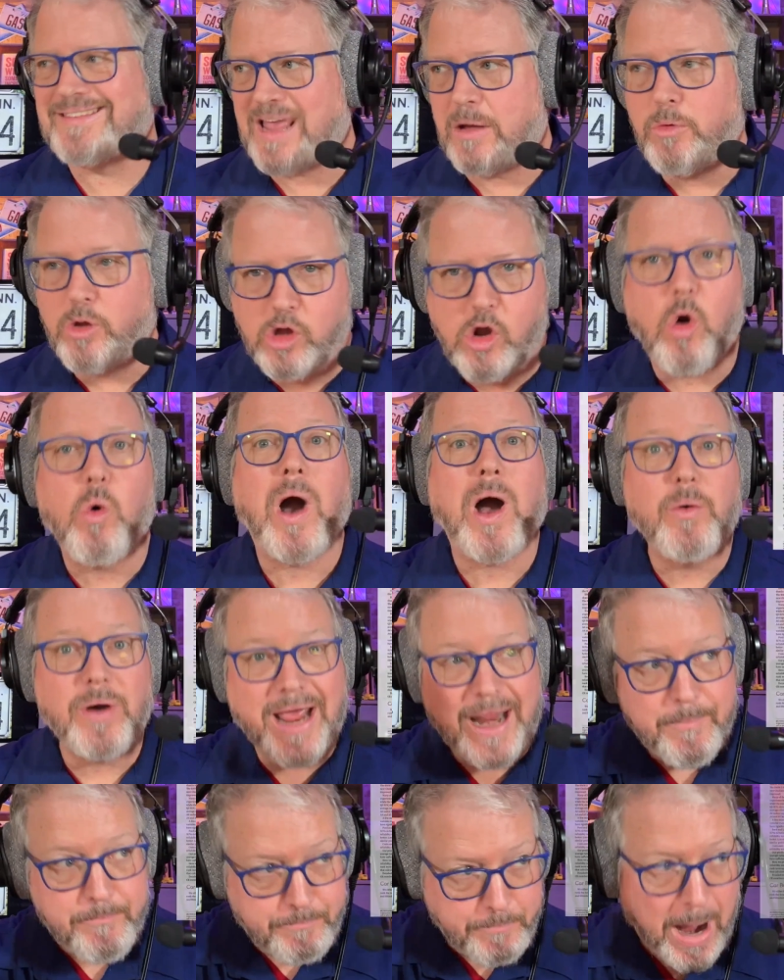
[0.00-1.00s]
They will go out
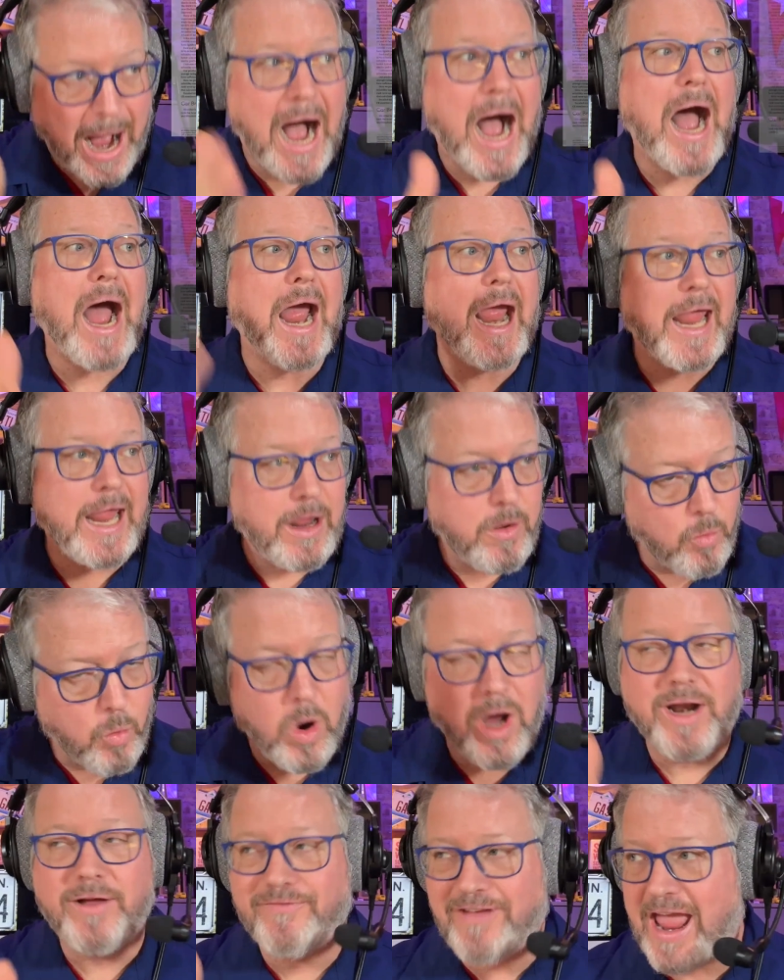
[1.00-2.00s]
and buy
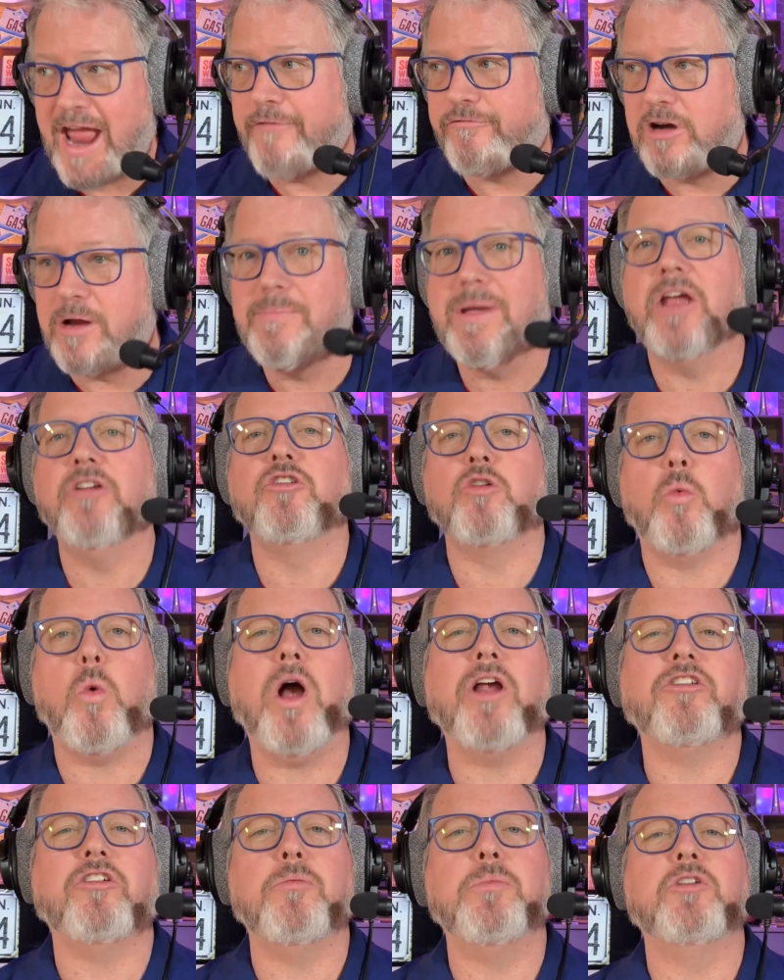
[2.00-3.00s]
one of every major
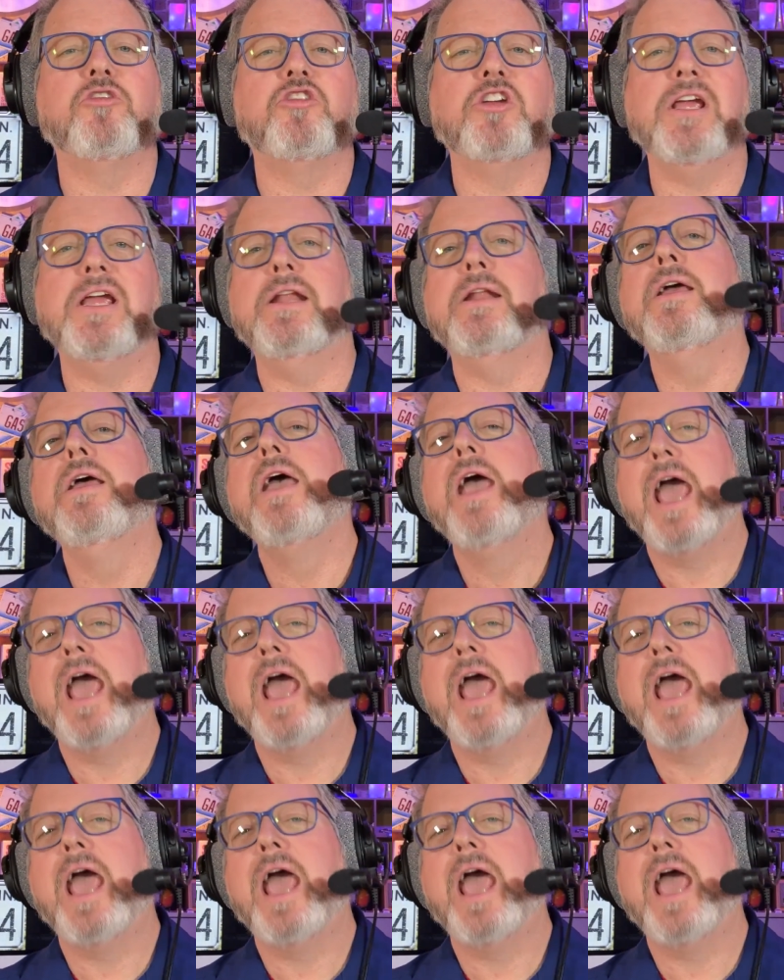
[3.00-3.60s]
washing machine